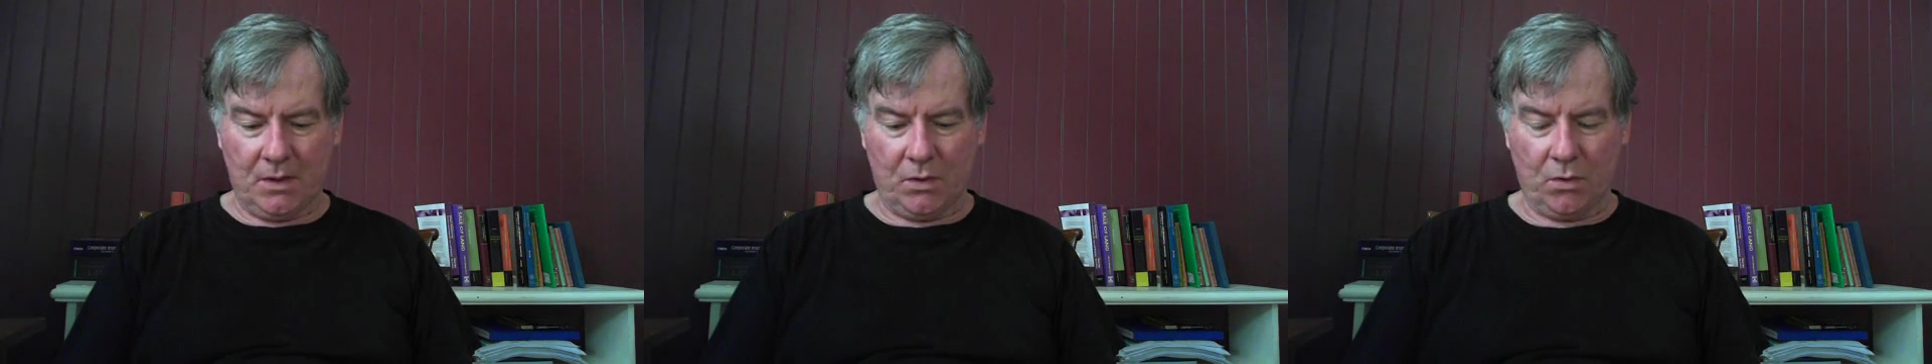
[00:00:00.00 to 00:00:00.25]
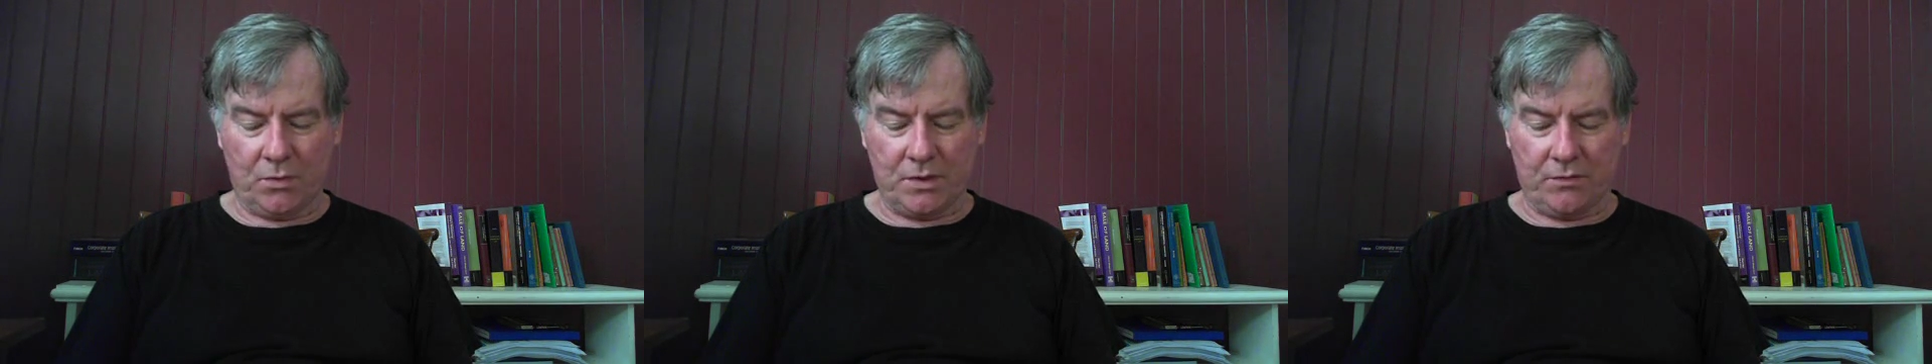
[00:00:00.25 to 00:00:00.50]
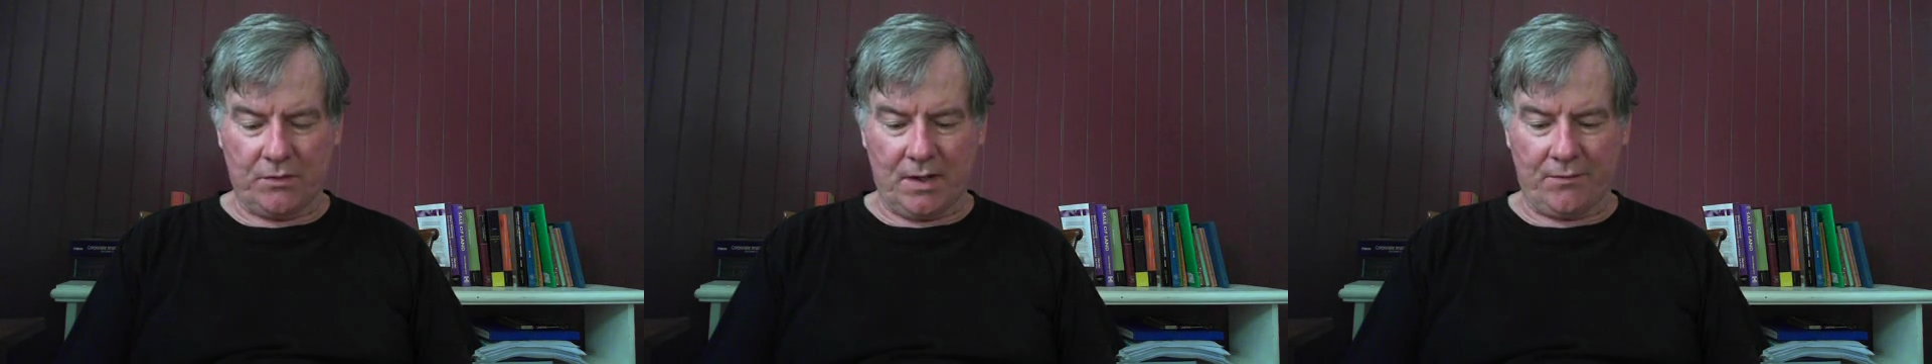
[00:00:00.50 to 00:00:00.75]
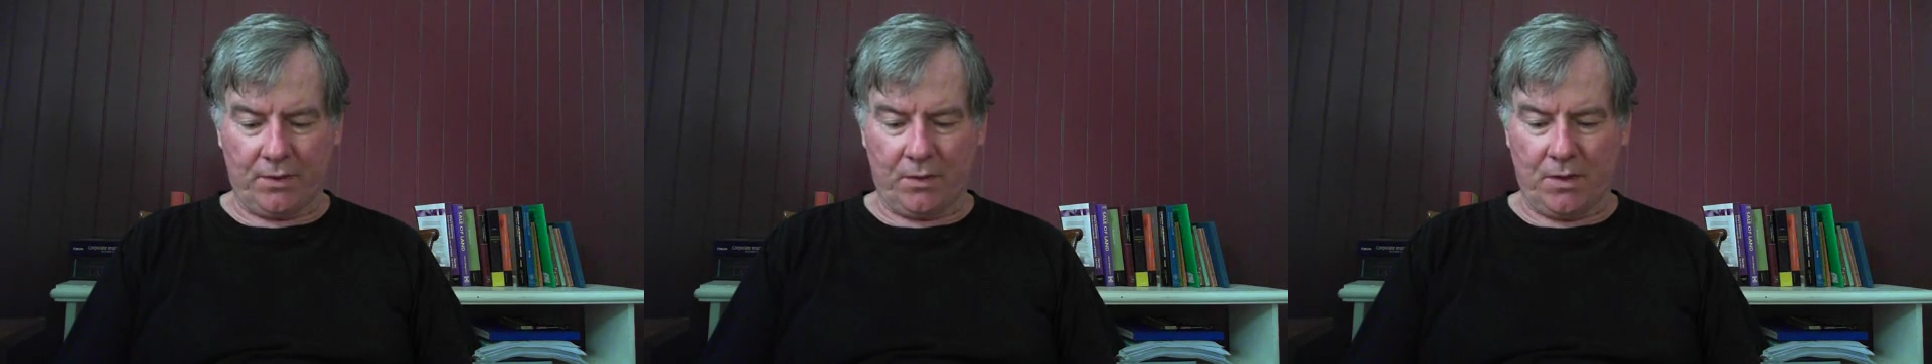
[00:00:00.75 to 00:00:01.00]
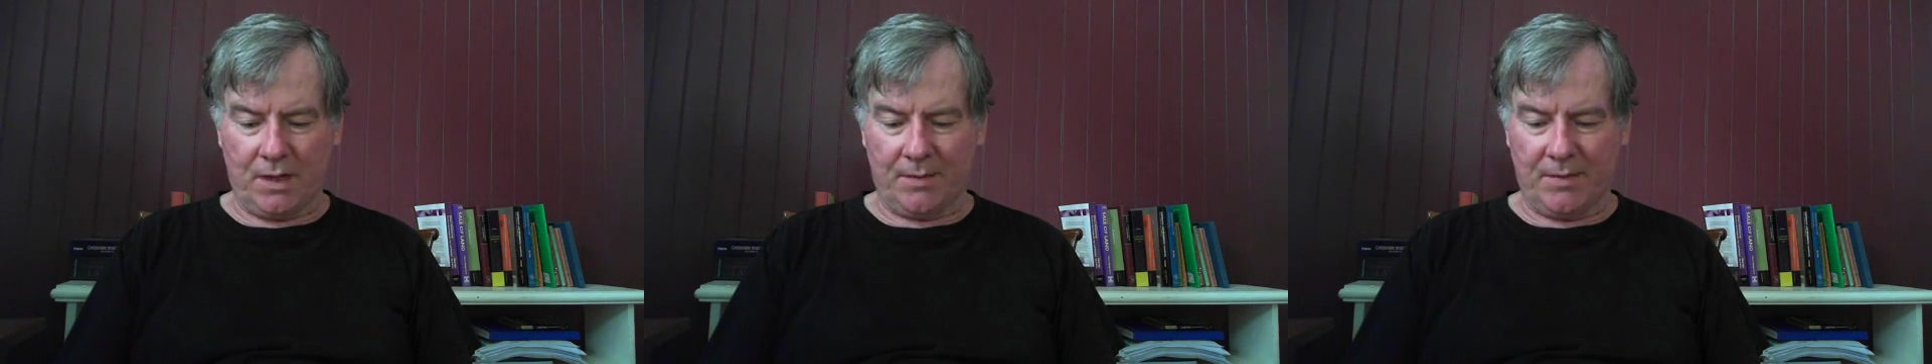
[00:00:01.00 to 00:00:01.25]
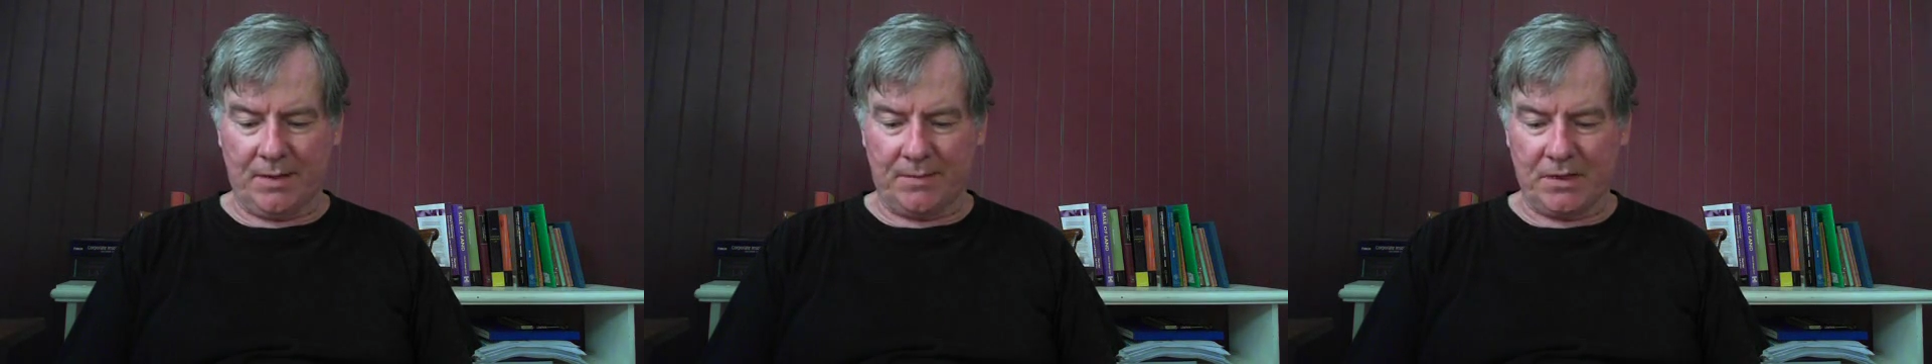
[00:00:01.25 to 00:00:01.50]
Nor is the driver
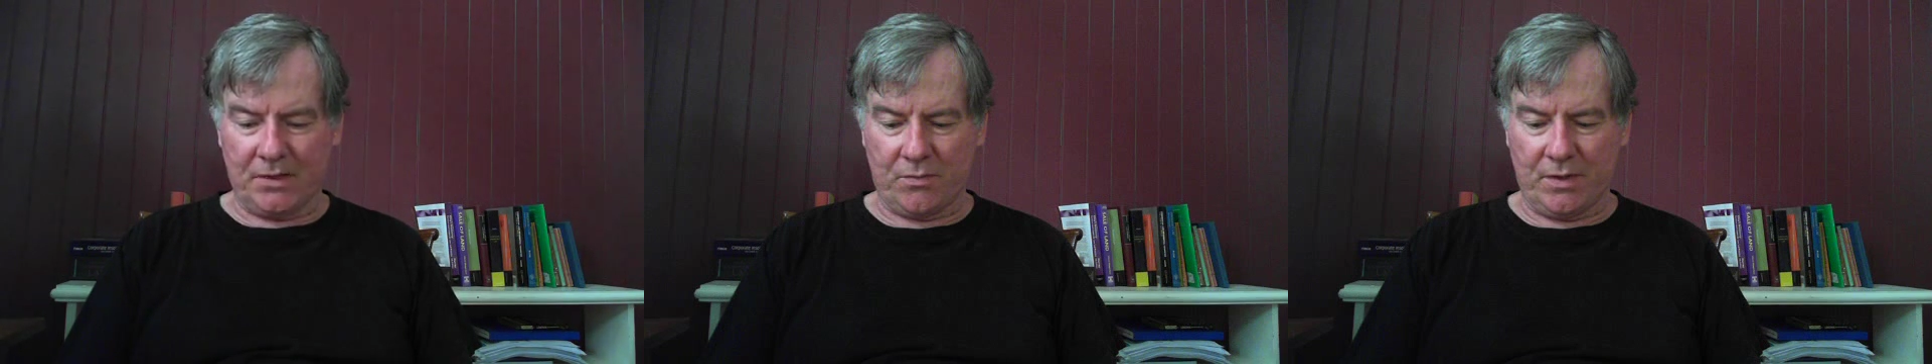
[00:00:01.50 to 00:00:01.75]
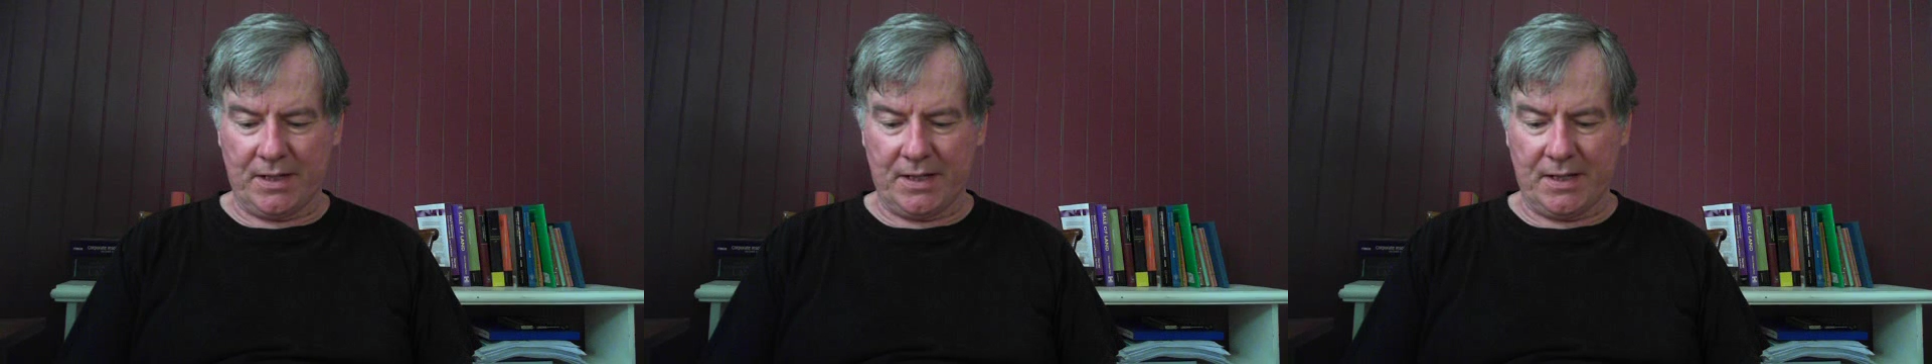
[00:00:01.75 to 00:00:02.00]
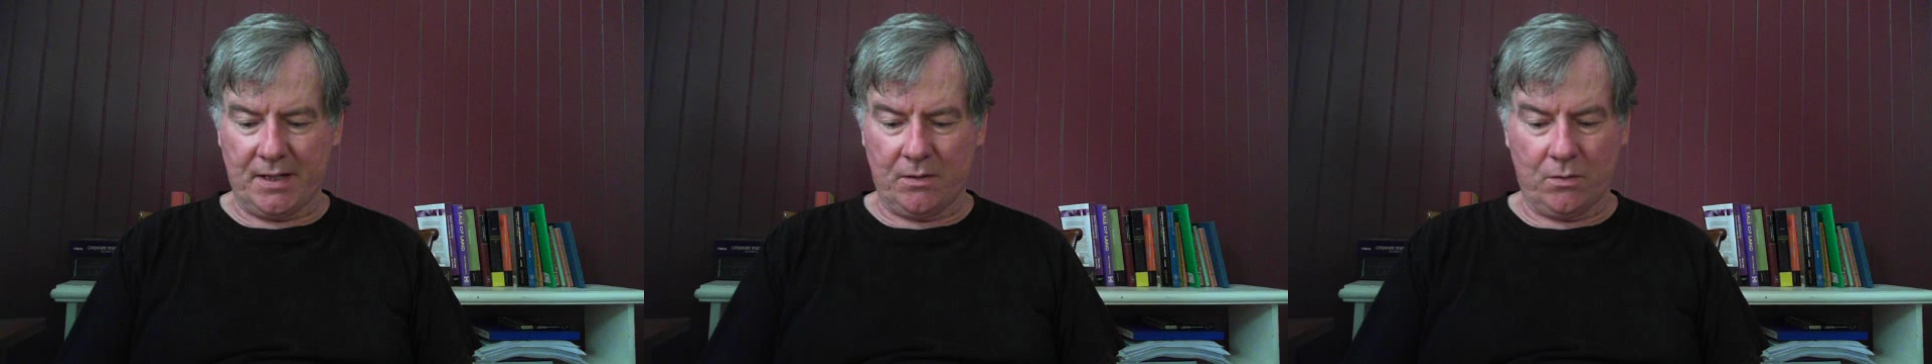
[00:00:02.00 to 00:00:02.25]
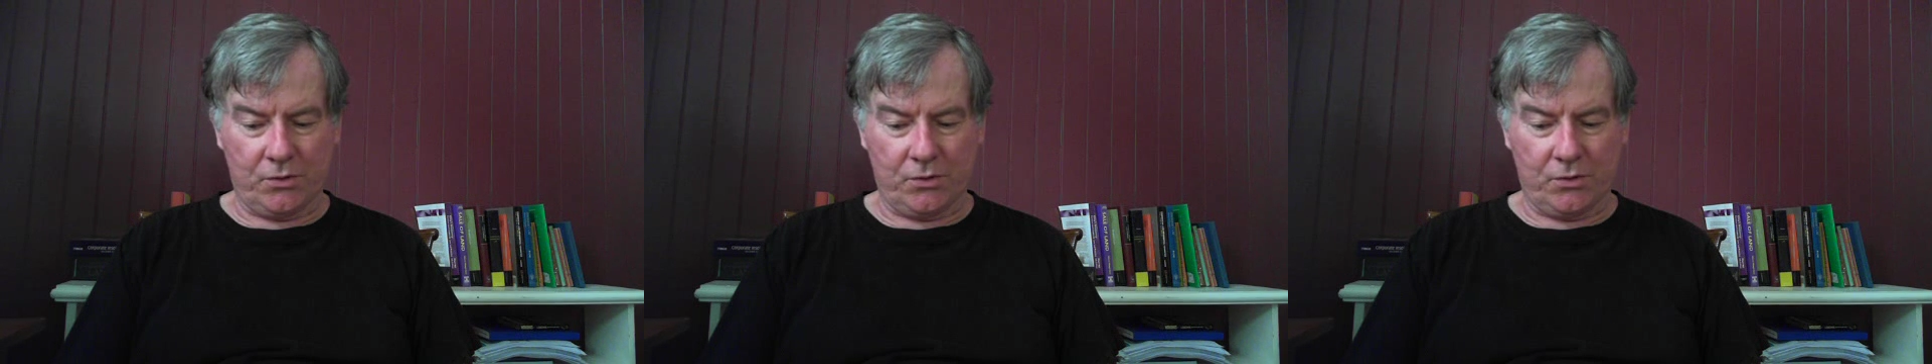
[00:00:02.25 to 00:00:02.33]
required to be in a position where he